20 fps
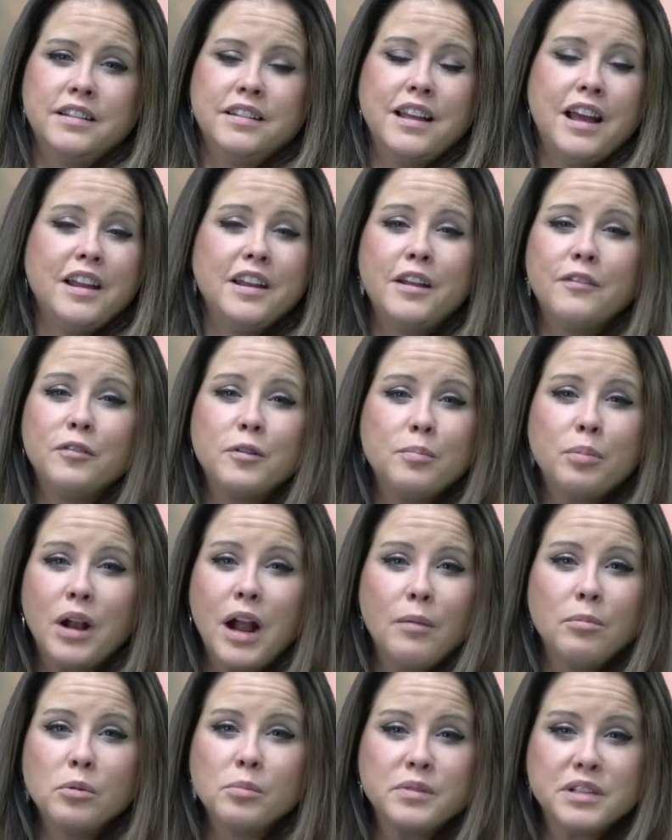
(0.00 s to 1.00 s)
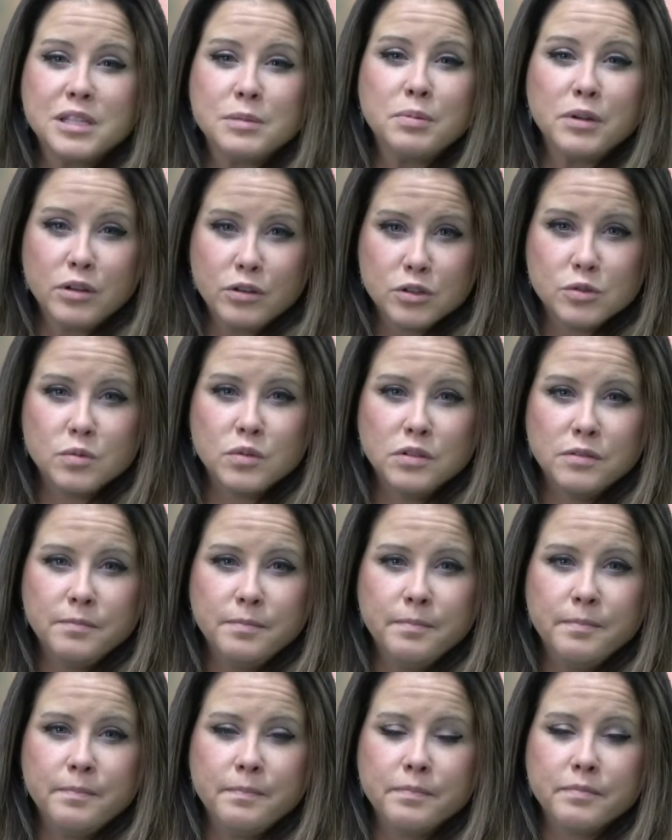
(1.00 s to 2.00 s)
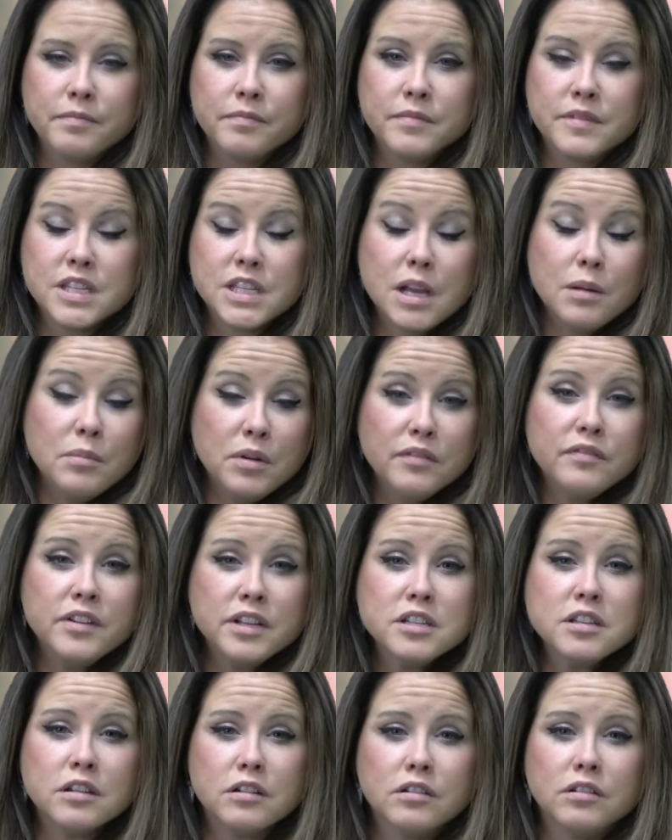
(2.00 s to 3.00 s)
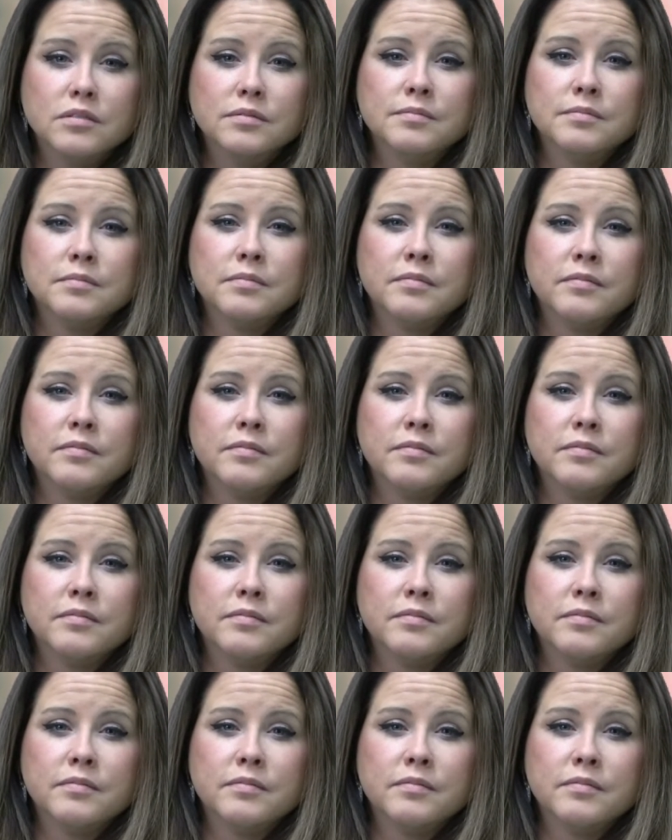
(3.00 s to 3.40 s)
Not every problem is spiritual, some are physical.